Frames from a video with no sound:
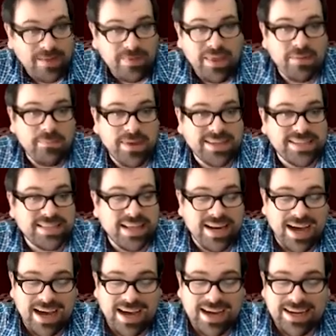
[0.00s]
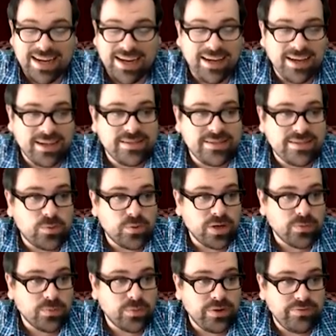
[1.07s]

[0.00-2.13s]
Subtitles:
And that means that hiding in square root